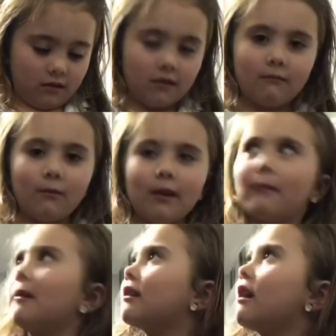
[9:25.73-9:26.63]
Wait, Miss
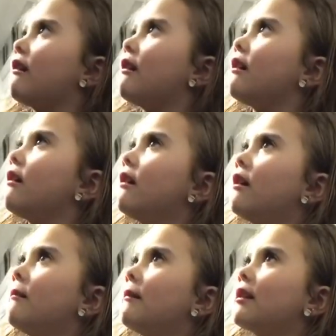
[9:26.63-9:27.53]
Kelly?
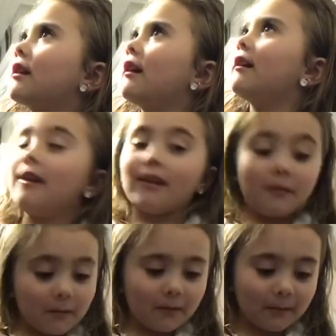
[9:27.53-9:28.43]
Miss Kelly
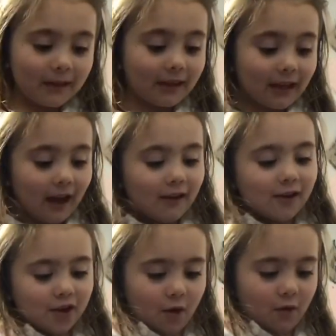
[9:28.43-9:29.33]
is so
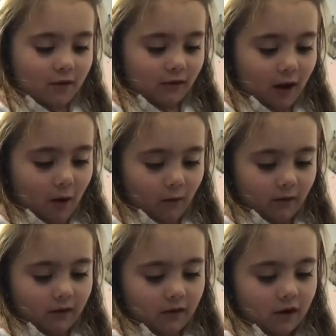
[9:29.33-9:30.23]
close.
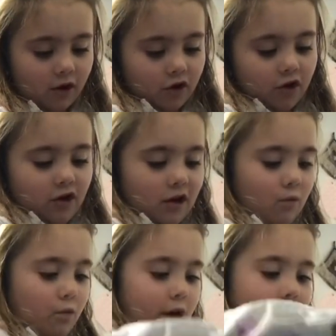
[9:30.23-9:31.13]
She's just
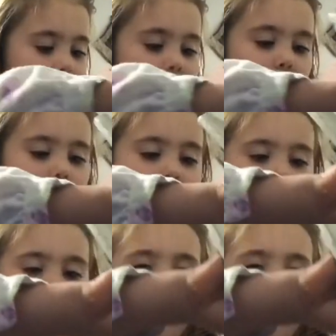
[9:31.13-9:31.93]
one house away.